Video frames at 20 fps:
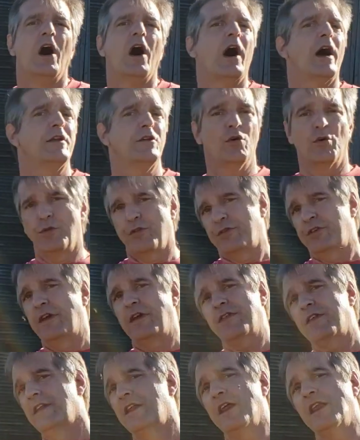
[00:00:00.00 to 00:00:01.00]
I don't
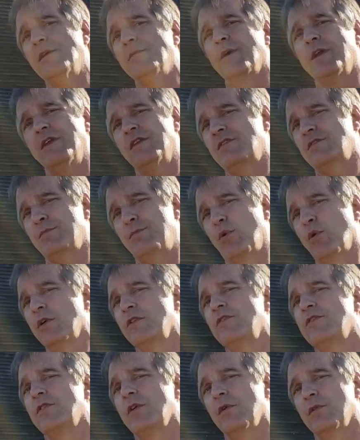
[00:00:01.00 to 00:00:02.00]
think that anybody
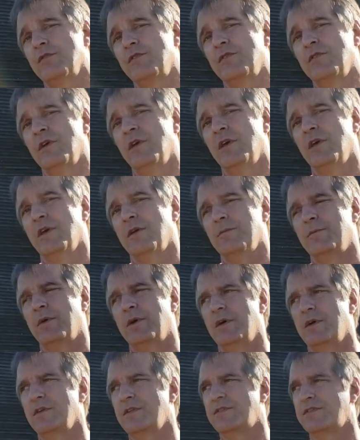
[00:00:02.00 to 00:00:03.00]
supports those.
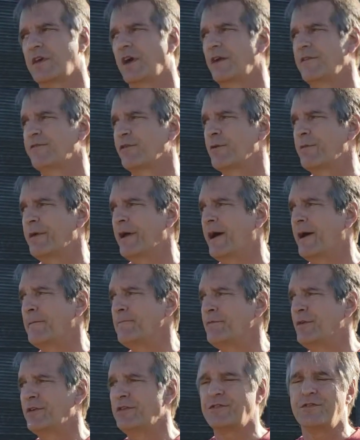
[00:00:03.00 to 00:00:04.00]
But aside from that,
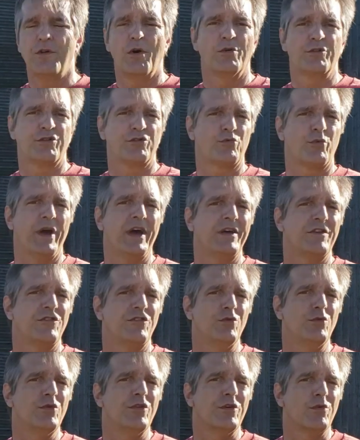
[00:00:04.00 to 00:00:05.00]
there's no threat
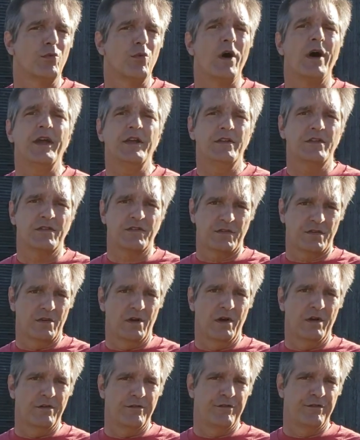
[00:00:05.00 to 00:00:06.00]
to the rights
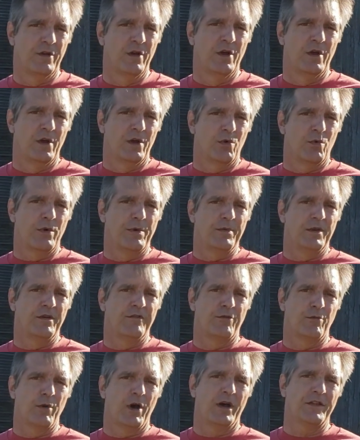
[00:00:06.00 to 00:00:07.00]
of women
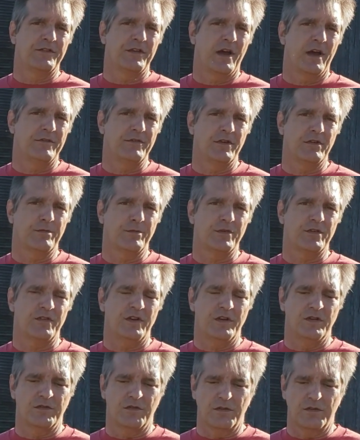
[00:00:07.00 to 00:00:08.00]
in Vermont to have these
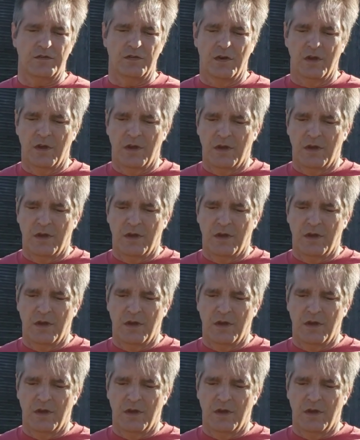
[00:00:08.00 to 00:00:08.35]
procedures.